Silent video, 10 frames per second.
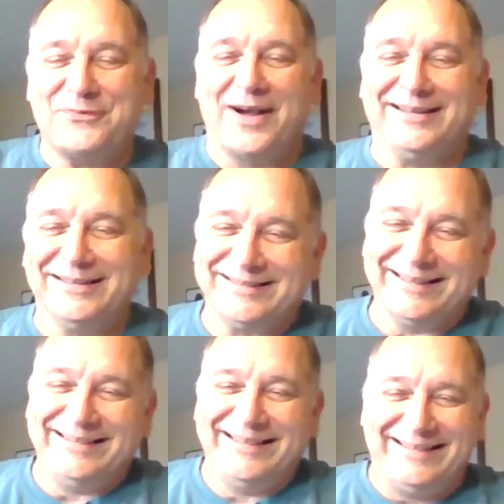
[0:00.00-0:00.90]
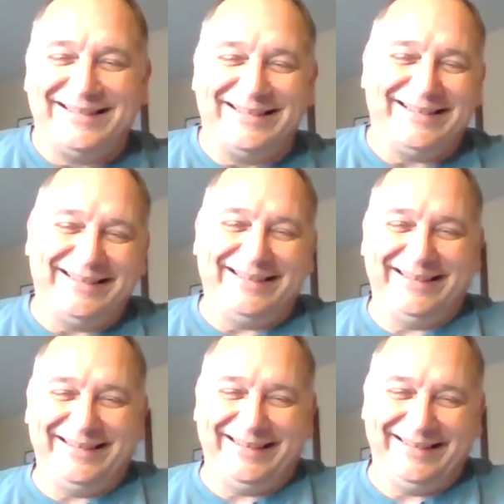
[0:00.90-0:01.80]
find it. There you go.
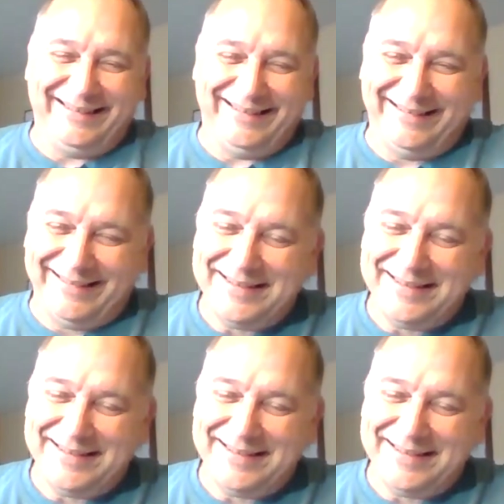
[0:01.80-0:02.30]
So